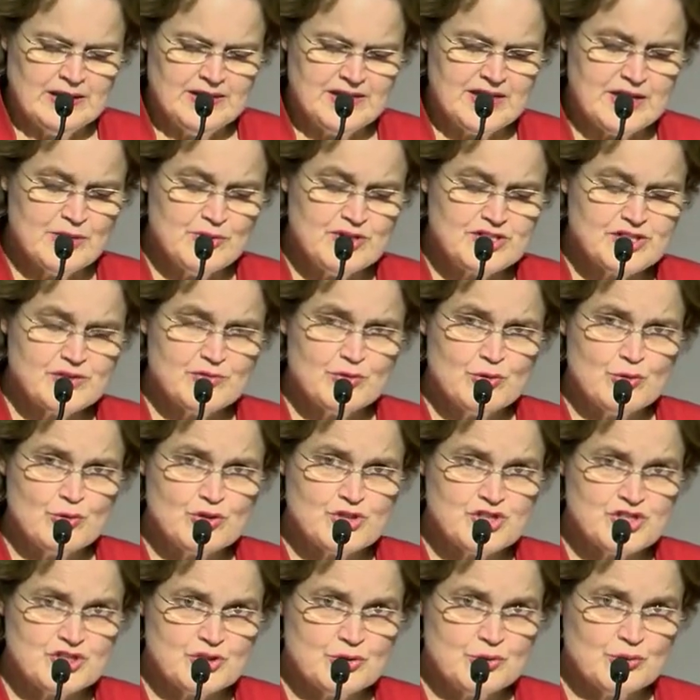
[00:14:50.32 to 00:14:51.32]
There is, of
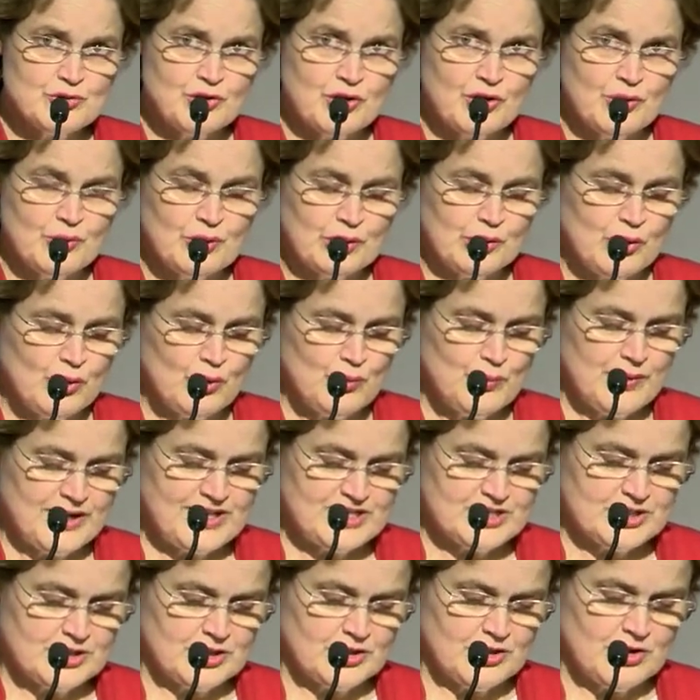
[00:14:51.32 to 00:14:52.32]
course, still, though, a long
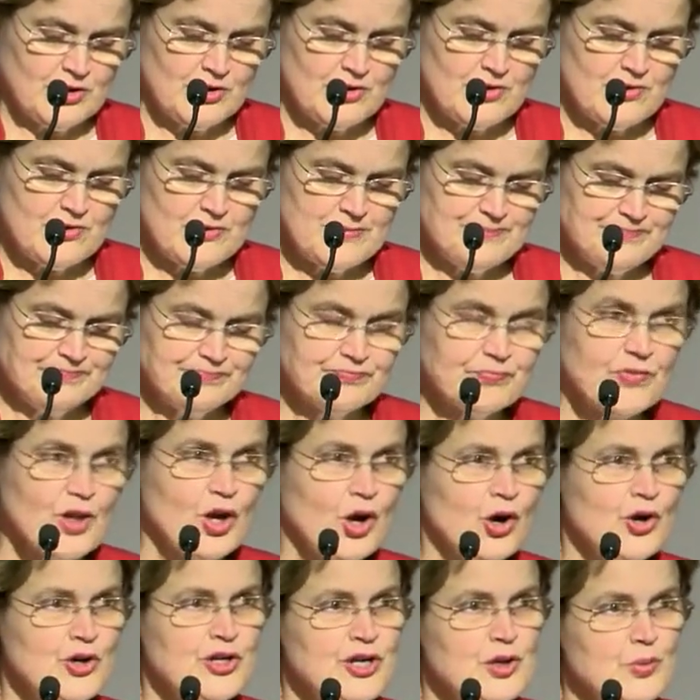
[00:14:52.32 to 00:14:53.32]
way to go.
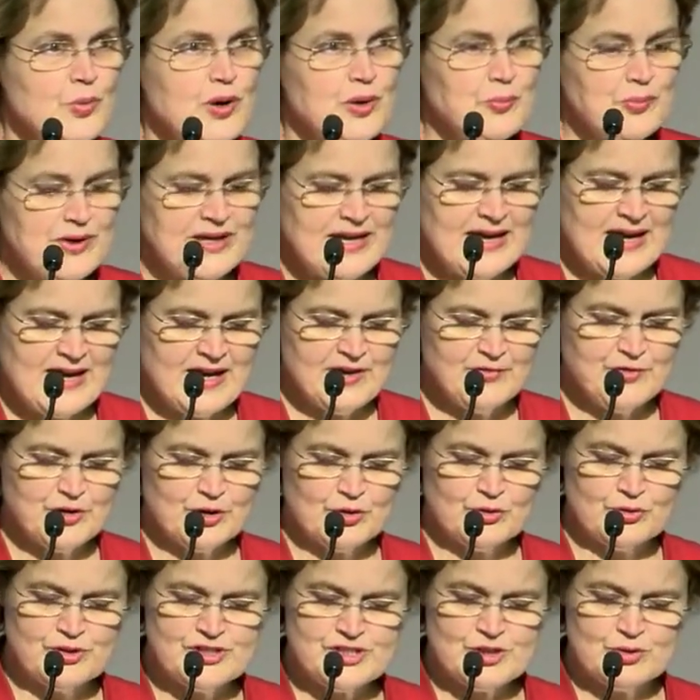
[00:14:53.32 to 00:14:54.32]
Only when we have a
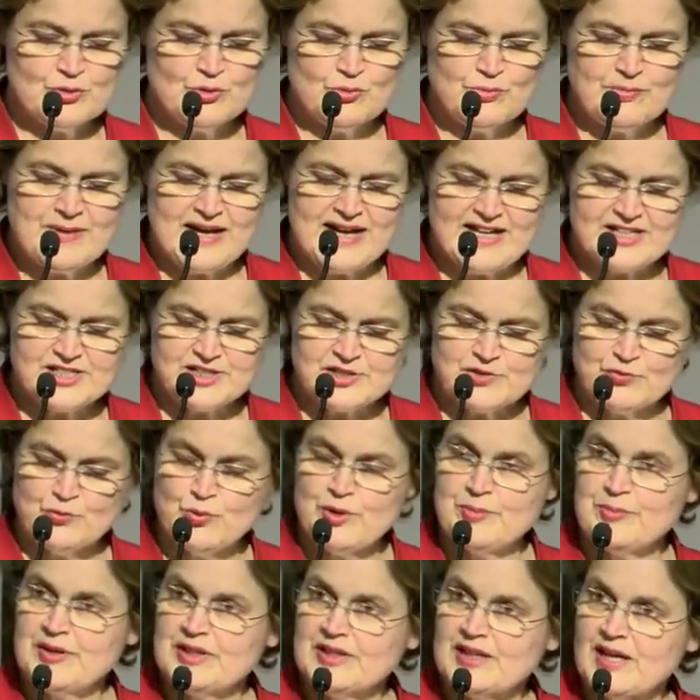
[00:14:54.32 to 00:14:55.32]
critical mass of
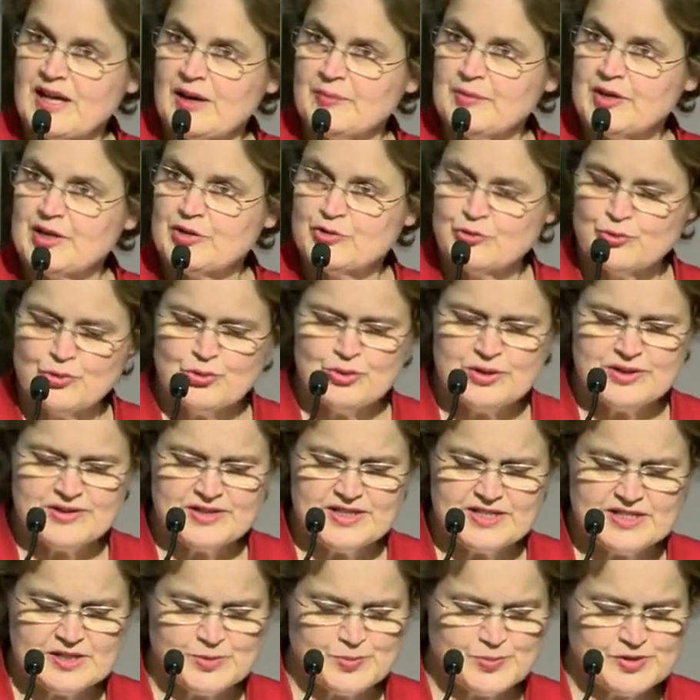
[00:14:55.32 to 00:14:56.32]
women coming through in
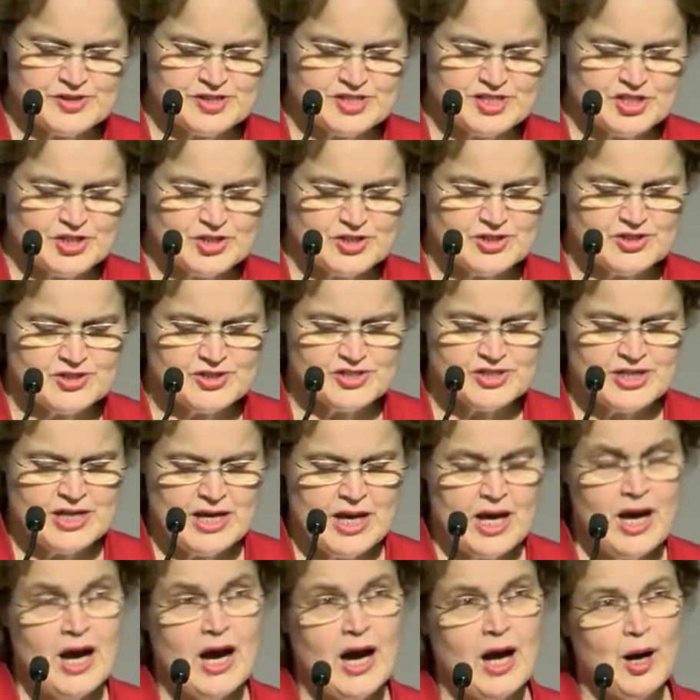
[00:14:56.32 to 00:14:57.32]
these positions
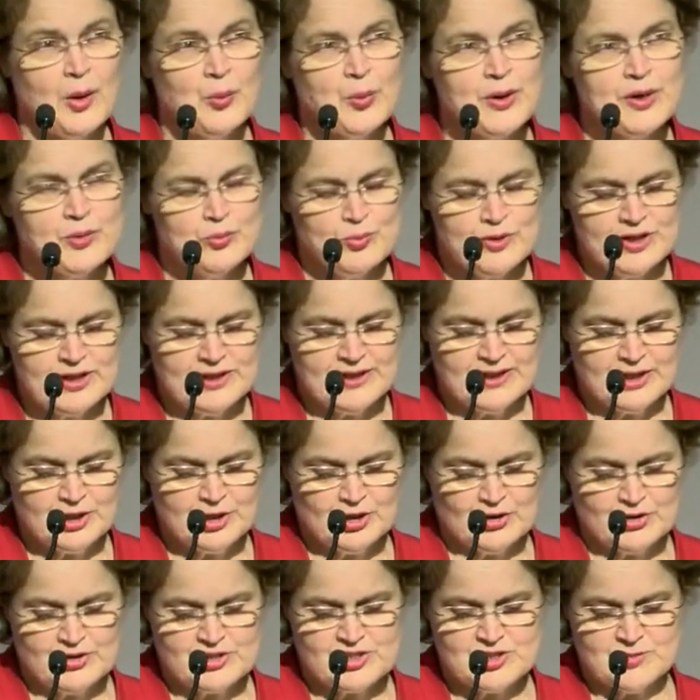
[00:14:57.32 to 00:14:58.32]
are we really
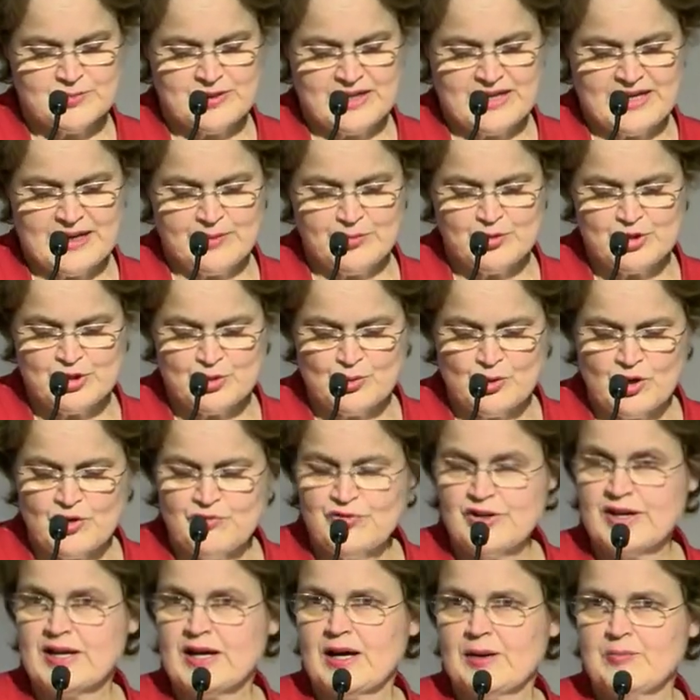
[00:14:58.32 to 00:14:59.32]
going to be able to
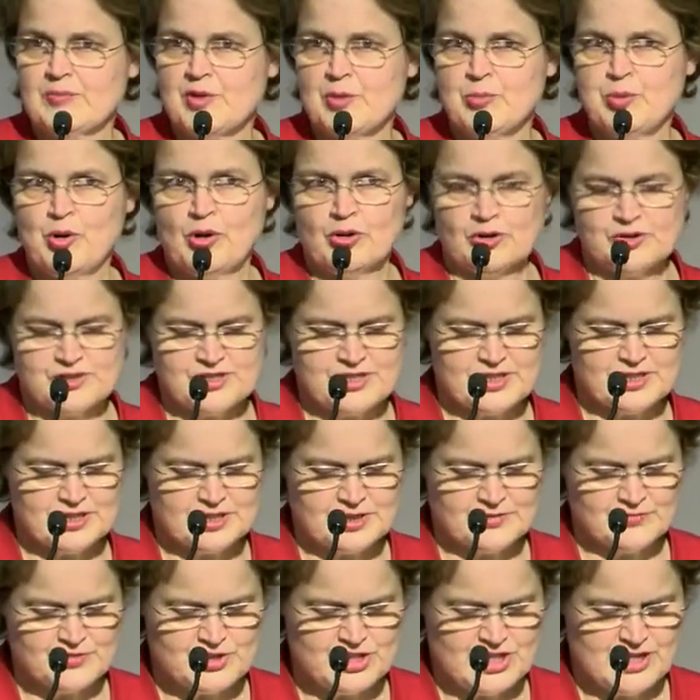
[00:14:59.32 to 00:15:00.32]
overcome the
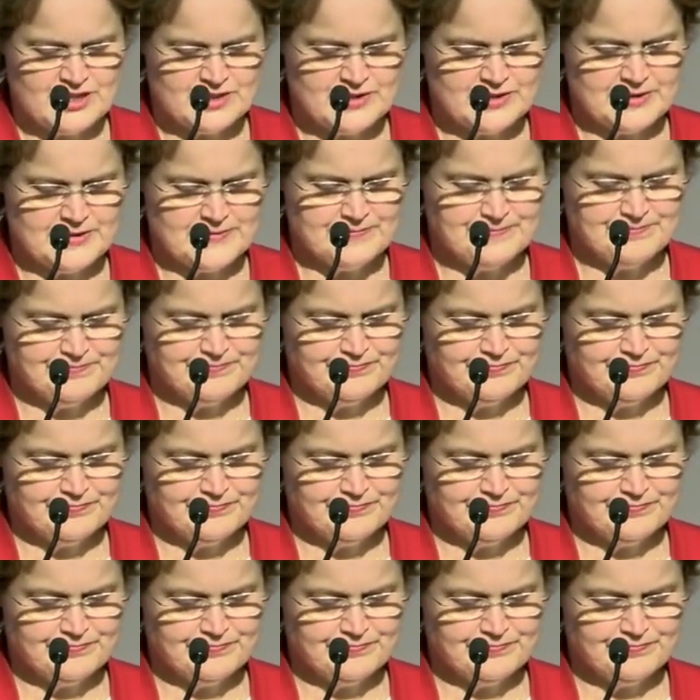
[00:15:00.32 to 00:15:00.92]
politics of gender.